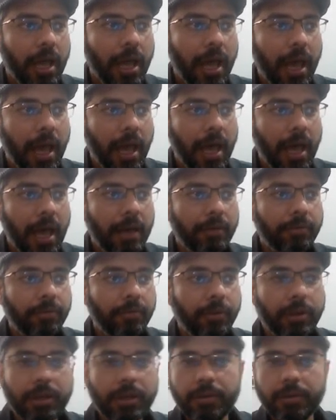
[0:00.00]
and
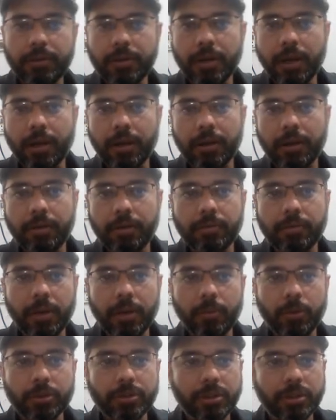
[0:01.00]
for here, and there
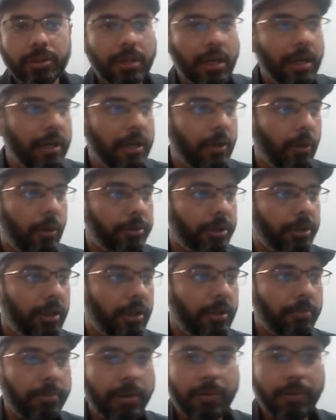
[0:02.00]
was a delete option
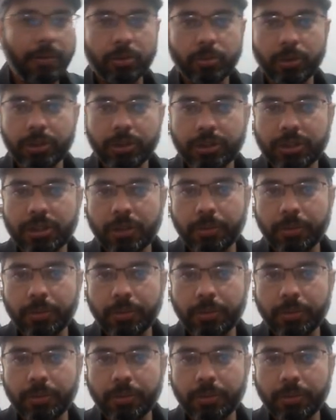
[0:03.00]
in previous version.